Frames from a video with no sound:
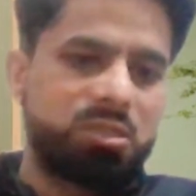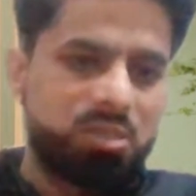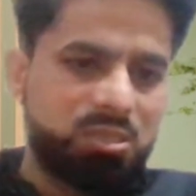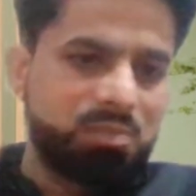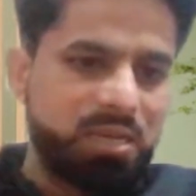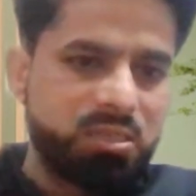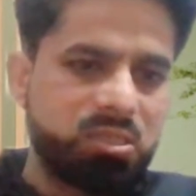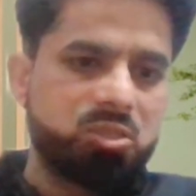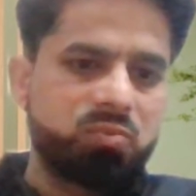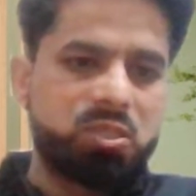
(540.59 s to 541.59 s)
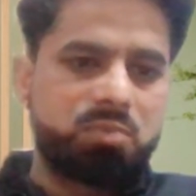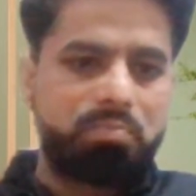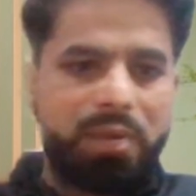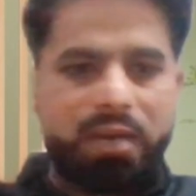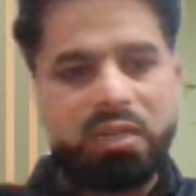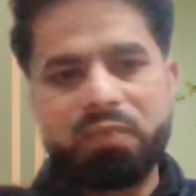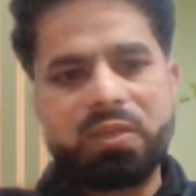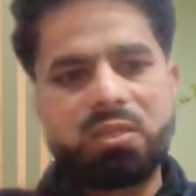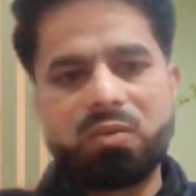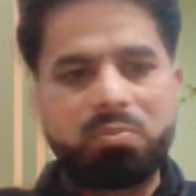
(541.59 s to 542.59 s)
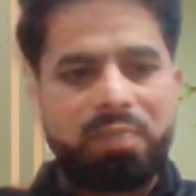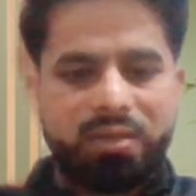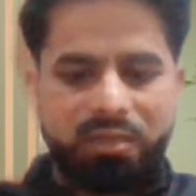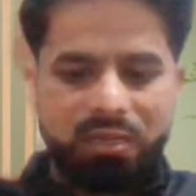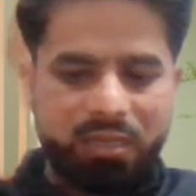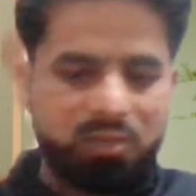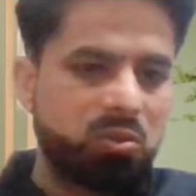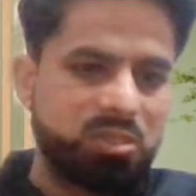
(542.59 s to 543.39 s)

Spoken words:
disturbances which badly affect our mental health or